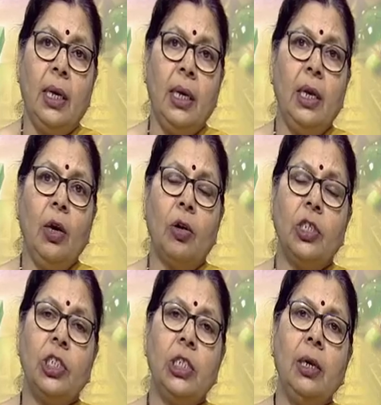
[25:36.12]
He
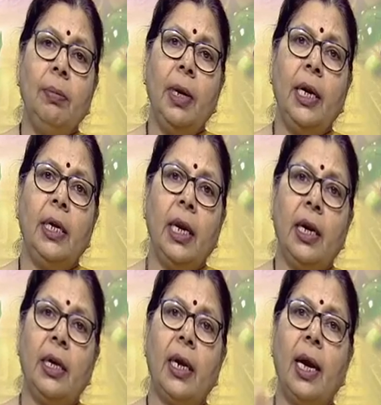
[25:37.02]
or she may
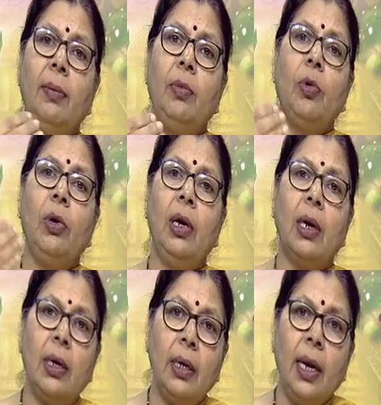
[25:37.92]
take time to
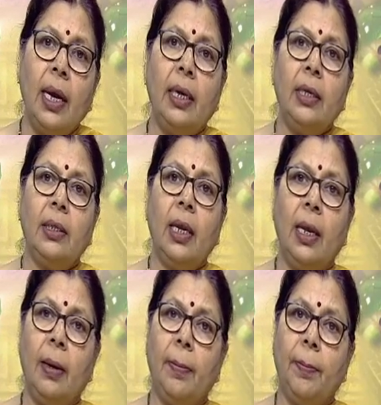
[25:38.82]
learn
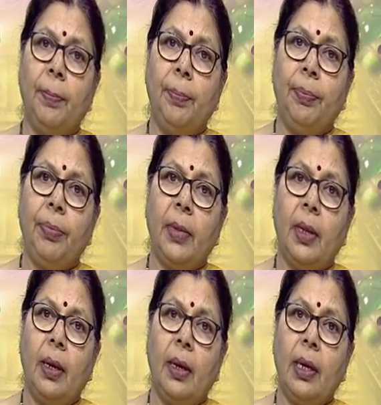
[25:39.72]
anything,
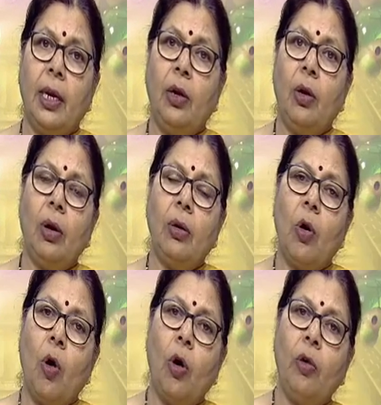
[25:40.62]
cannot
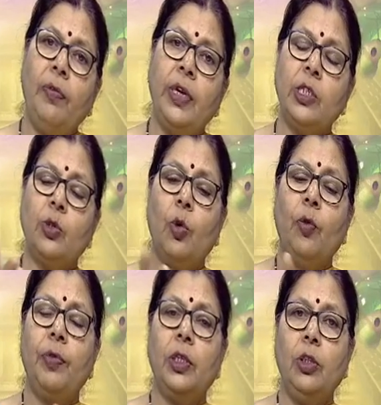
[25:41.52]
always
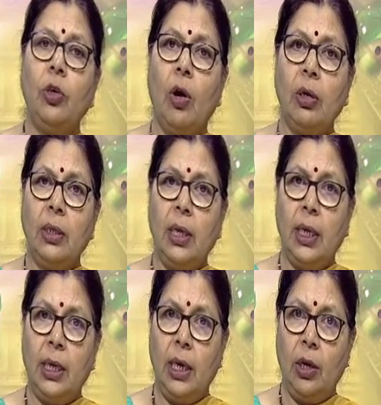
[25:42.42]
go with your
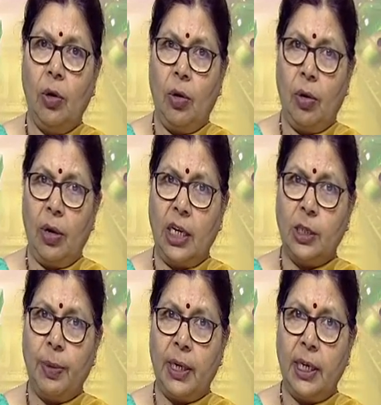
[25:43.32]
thinking or
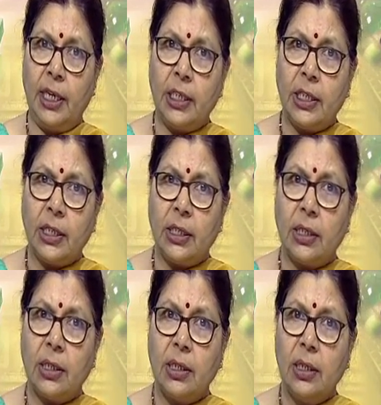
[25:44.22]

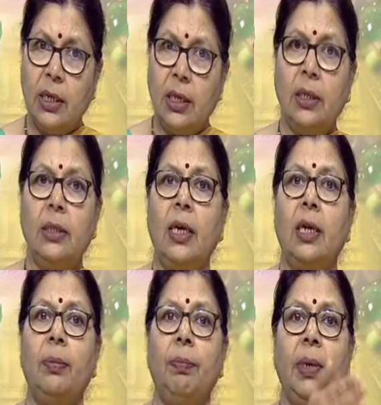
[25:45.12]
expectations.
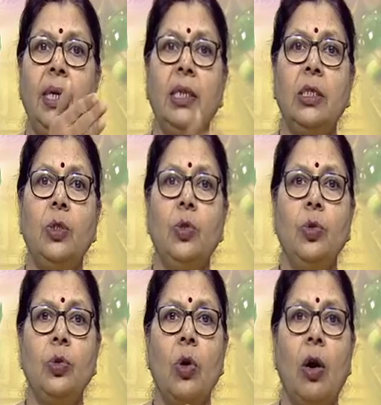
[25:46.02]
That please
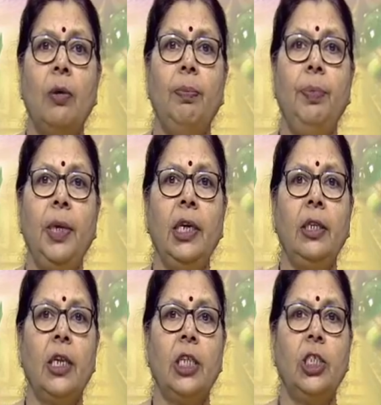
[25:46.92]
do not
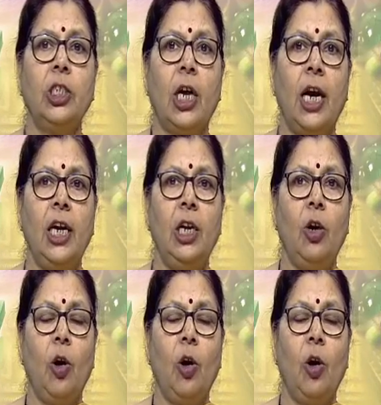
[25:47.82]
beat the child